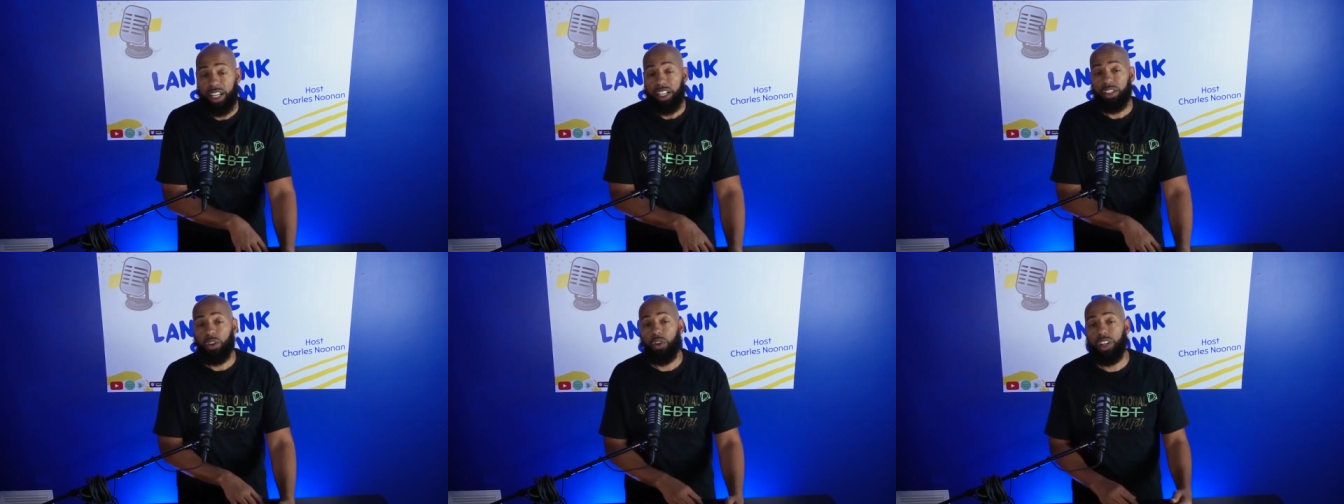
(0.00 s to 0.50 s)

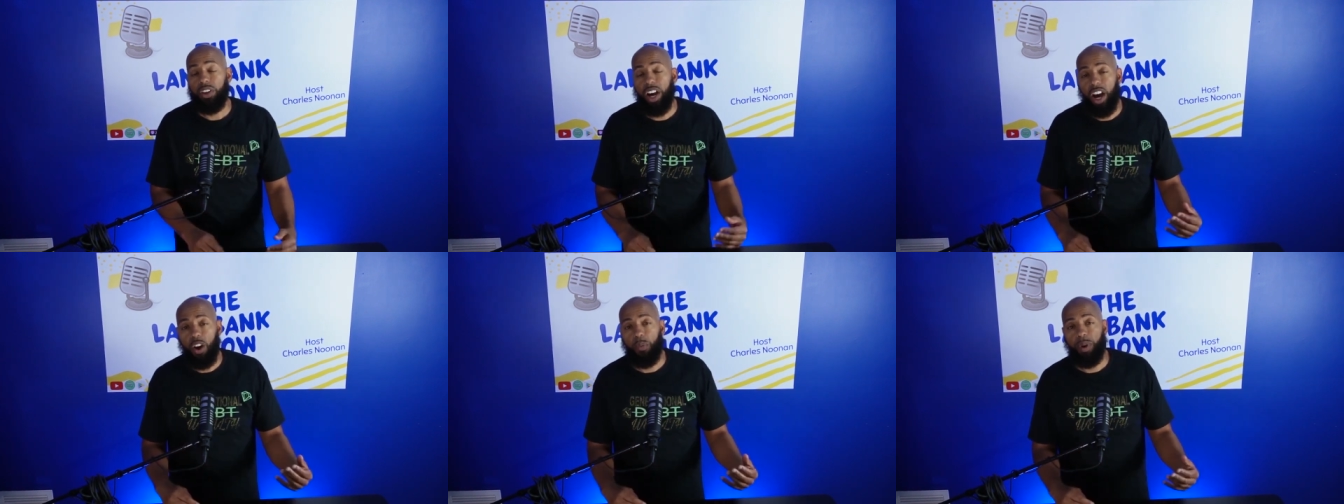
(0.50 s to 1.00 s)
So it'll
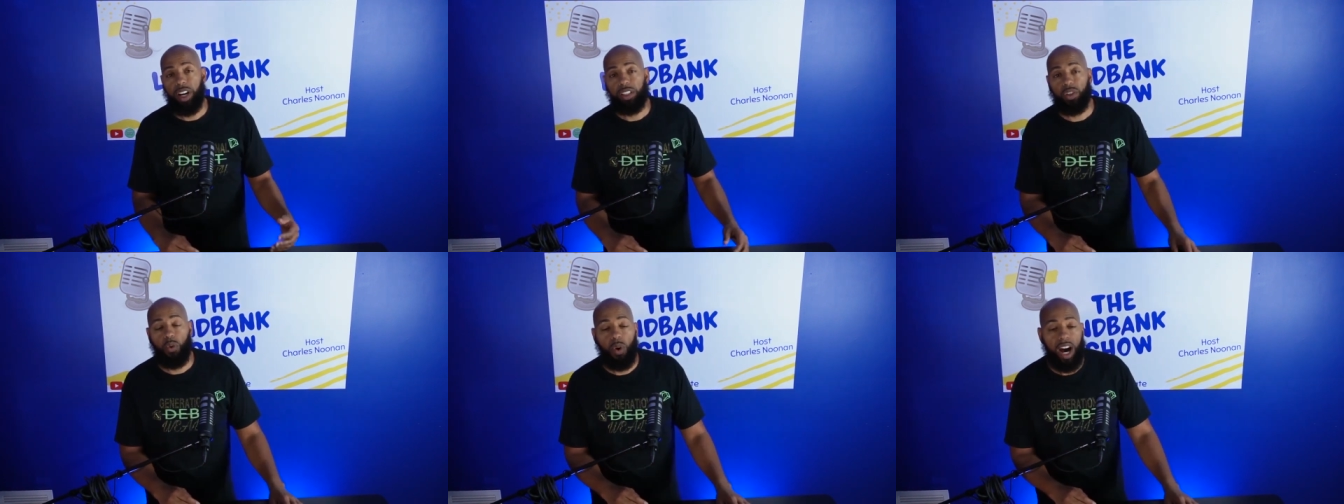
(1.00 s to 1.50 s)
help us
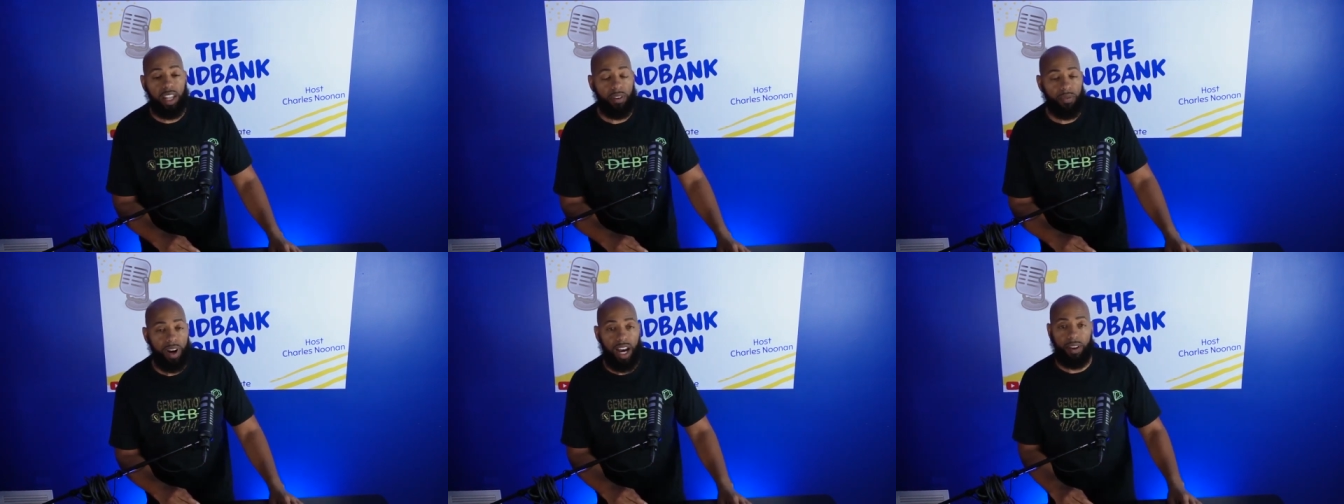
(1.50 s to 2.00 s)

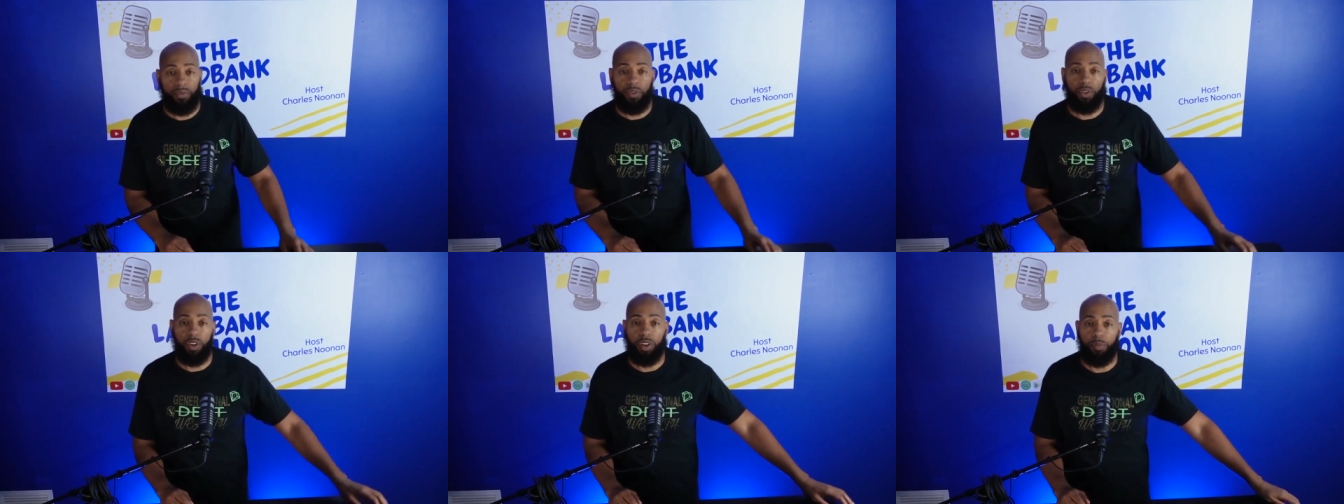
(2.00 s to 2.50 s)
qualify
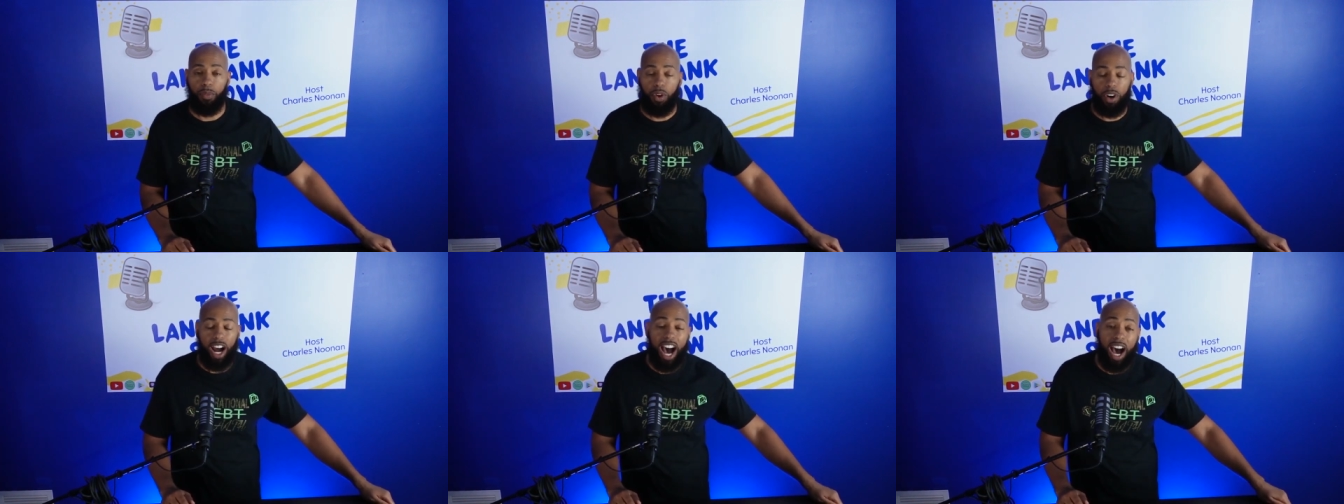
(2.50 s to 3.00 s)
for
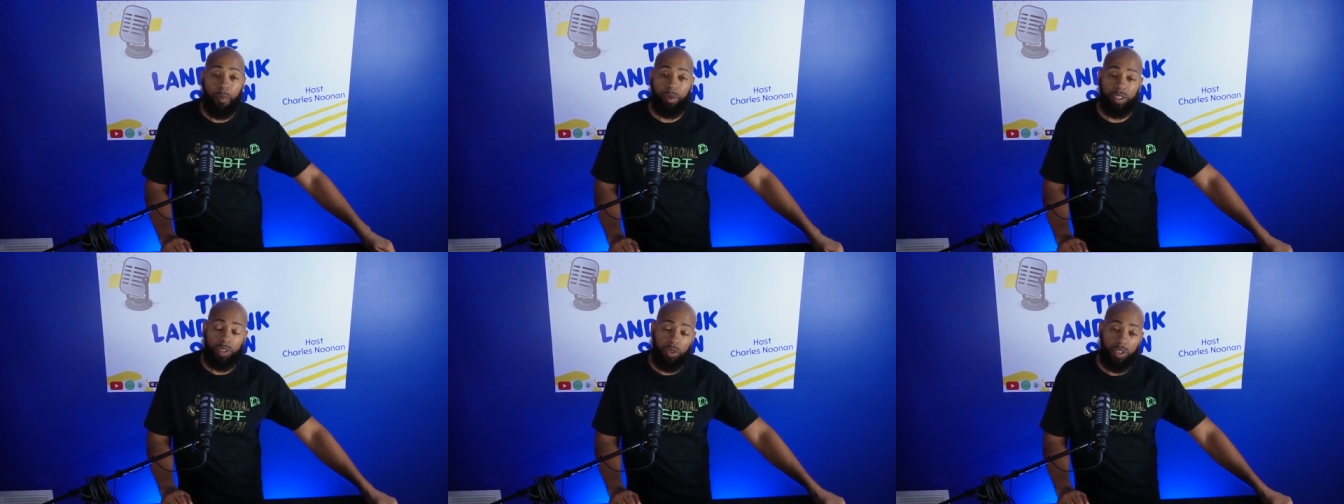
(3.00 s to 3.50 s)
more
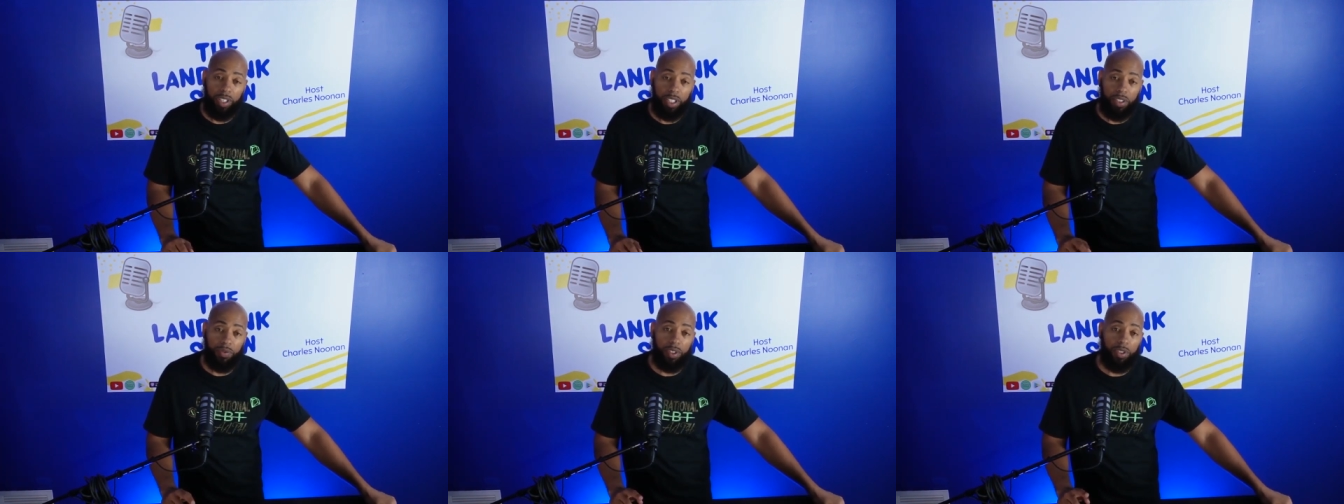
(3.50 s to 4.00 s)

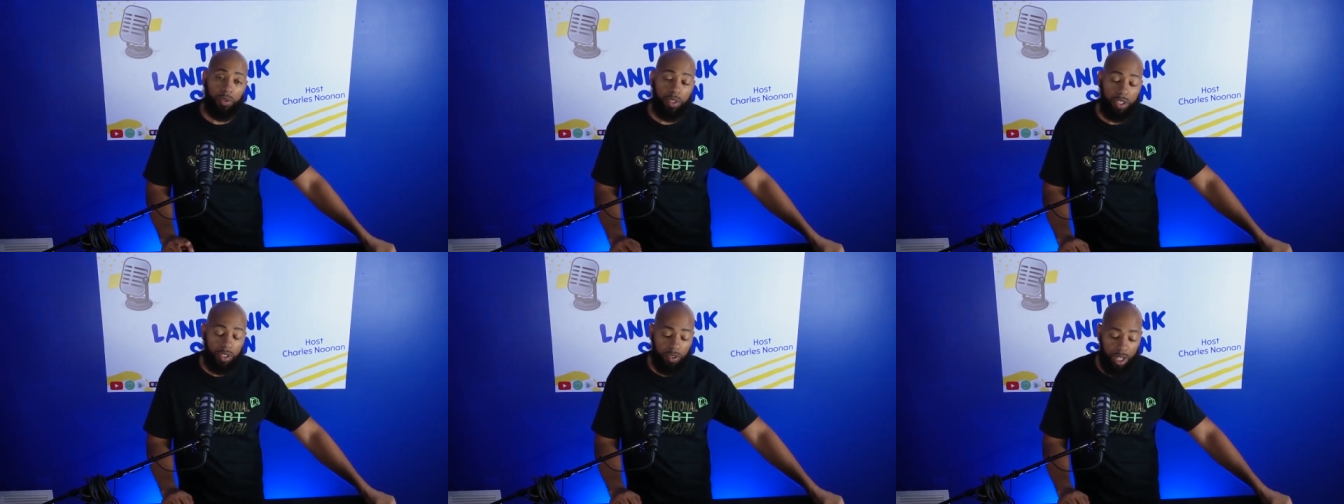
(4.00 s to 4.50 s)
opportunities for new
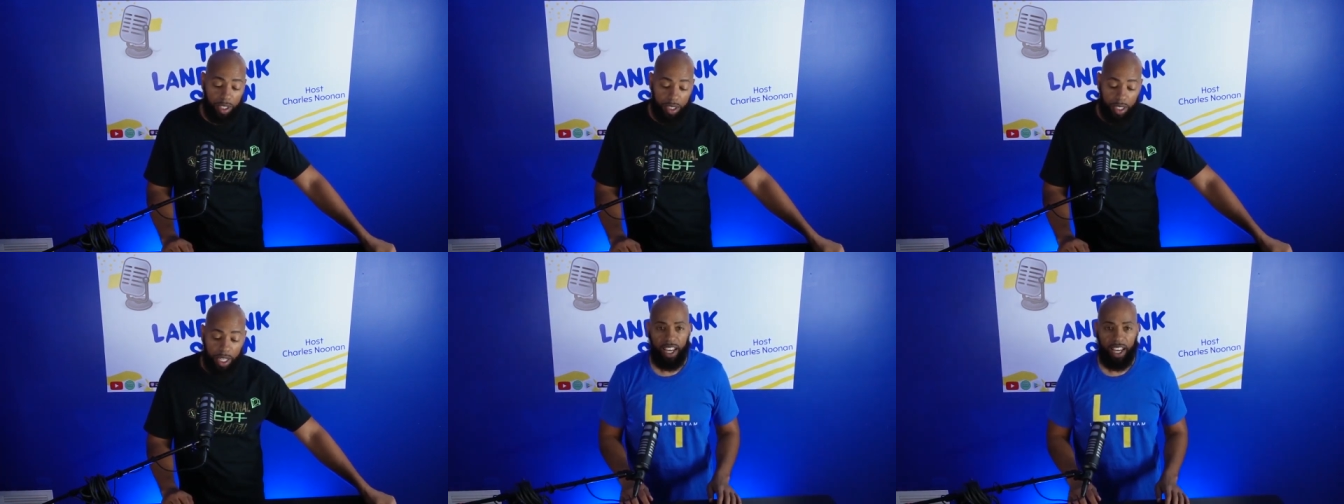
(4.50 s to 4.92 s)
construction.